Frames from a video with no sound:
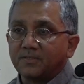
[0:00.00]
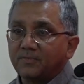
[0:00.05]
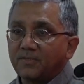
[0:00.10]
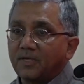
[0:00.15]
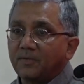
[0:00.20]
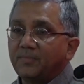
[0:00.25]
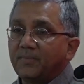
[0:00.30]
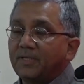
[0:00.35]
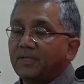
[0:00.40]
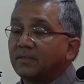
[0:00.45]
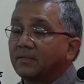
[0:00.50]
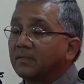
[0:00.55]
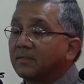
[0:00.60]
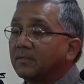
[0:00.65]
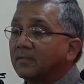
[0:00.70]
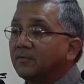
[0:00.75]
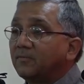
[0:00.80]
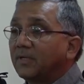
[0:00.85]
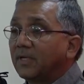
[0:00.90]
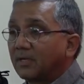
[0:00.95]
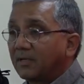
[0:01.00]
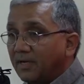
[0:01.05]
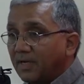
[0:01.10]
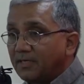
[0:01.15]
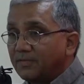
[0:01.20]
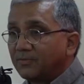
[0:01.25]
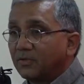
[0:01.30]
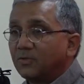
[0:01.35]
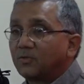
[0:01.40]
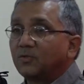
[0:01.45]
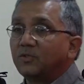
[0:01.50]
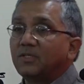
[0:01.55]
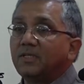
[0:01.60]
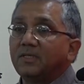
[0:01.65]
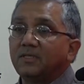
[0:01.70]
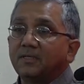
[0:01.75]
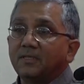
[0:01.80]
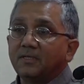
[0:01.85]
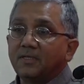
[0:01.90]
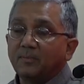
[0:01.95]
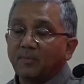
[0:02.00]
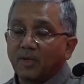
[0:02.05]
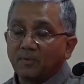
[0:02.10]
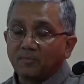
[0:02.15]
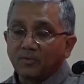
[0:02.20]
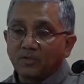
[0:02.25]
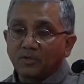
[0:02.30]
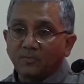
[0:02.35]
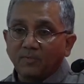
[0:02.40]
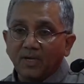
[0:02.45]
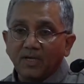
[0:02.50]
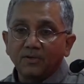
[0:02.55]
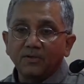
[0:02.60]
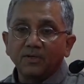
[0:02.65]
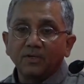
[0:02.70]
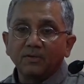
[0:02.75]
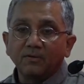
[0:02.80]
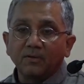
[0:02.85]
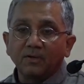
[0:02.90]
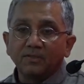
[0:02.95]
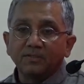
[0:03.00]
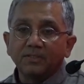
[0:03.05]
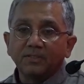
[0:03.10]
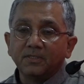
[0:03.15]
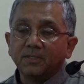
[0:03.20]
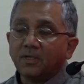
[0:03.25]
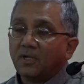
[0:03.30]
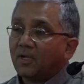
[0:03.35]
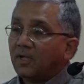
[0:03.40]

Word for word: We have been, we are grateful to the Department of Biotechnology